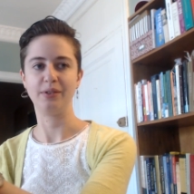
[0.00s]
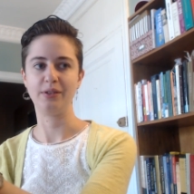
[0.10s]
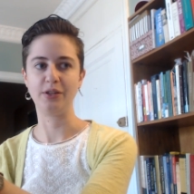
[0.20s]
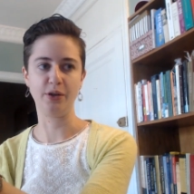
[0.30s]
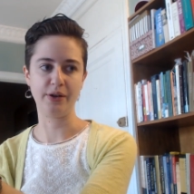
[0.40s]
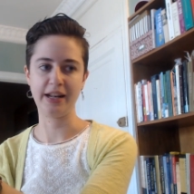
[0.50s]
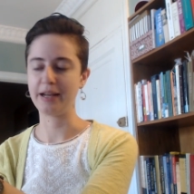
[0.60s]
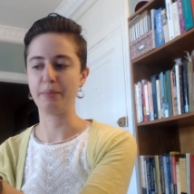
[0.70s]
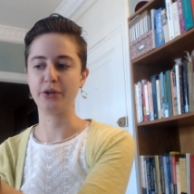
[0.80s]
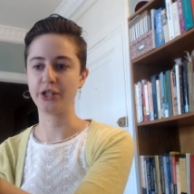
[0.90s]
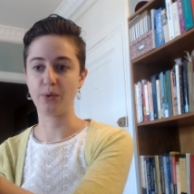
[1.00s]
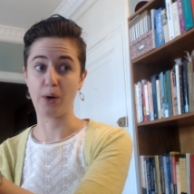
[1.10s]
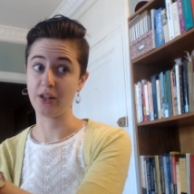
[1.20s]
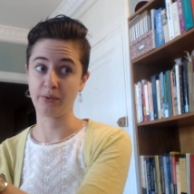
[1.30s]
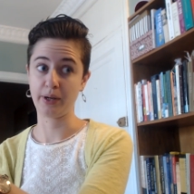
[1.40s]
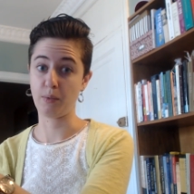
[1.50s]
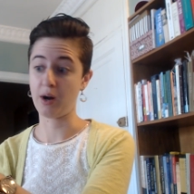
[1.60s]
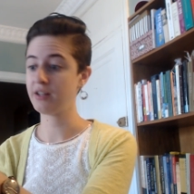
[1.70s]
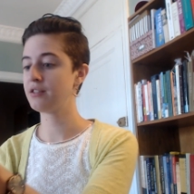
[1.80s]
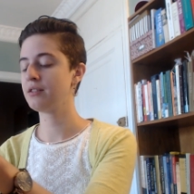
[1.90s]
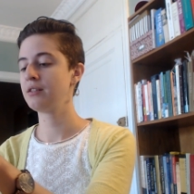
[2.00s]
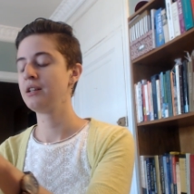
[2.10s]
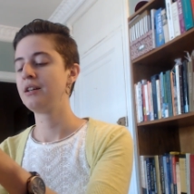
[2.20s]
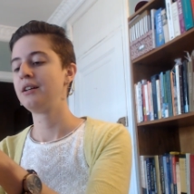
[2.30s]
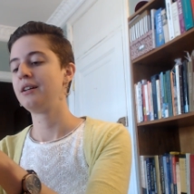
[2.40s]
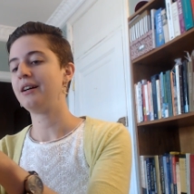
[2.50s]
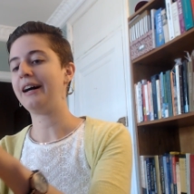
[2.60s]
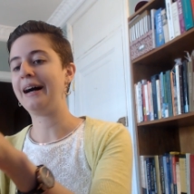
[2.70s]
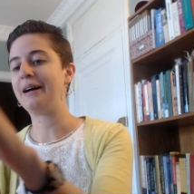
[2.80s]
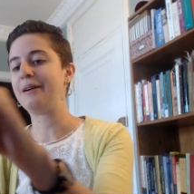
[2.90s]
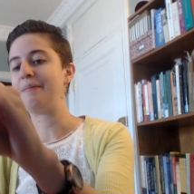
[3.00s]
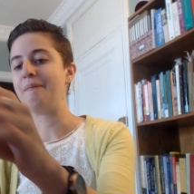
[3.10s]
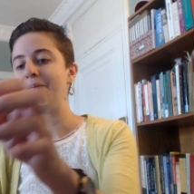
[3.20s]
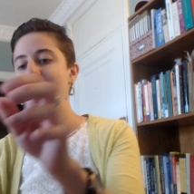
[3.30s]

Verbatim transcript: your knitting mojo wants what it wants. Um,